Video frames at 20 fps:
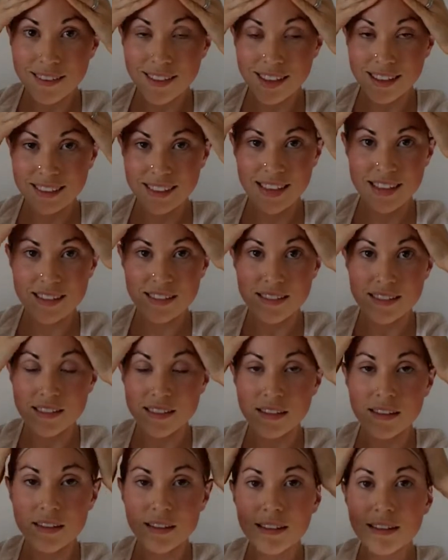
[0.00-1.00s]
Like this.
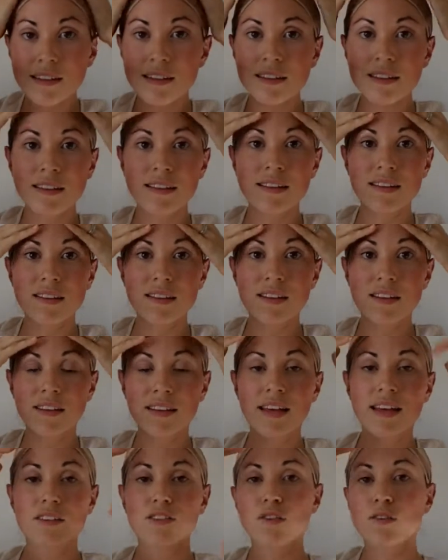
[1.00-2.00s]

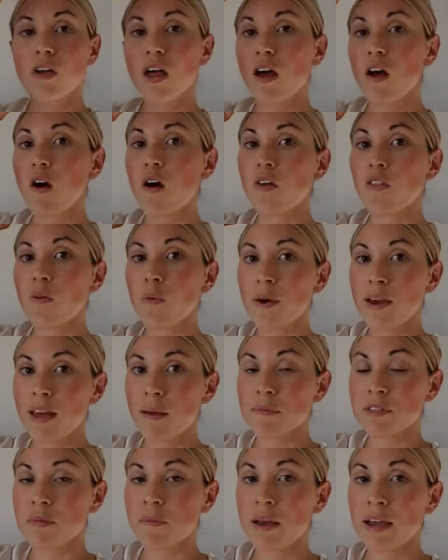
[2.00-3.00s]
Okay, so not all the way
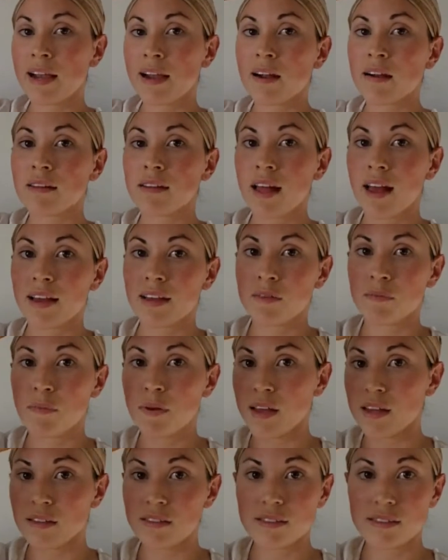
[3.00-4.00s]
up to my hairline,
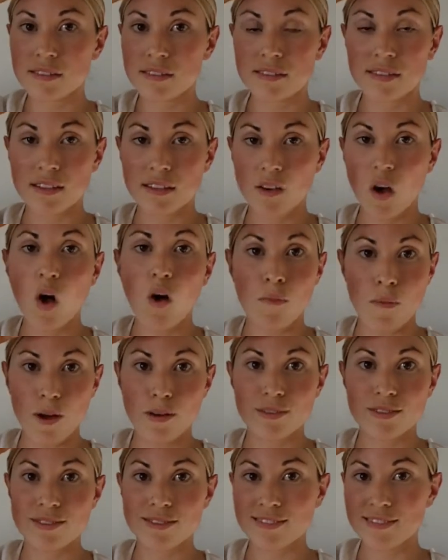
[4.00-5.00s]
but
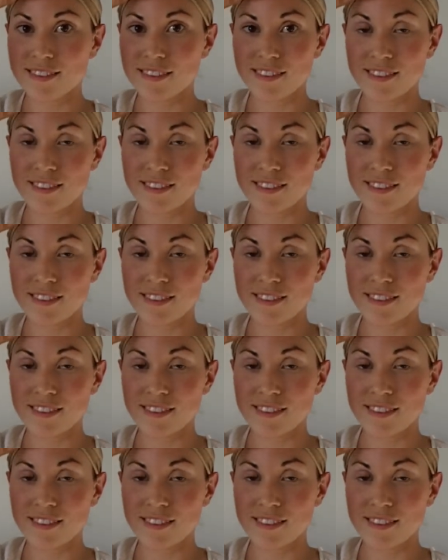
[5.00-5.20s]
almost.